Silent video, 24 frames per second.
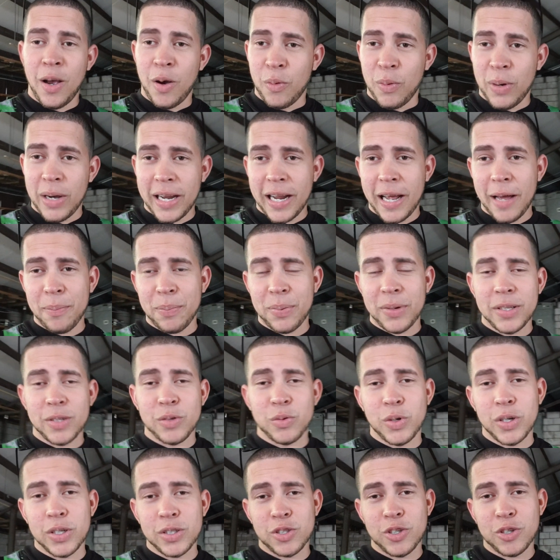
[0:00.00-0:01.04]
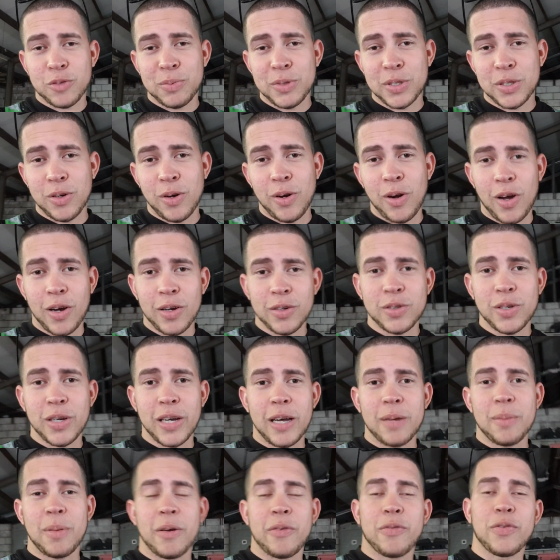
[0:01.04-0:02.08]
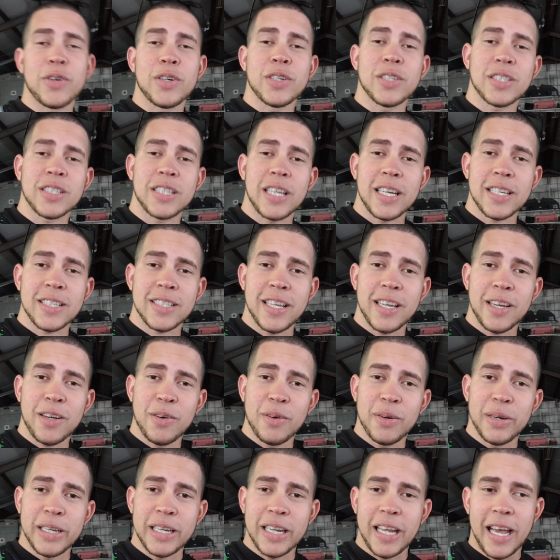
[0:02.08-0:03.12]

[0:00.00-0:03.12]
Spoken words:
what happened, what took me so long to get my first test day going,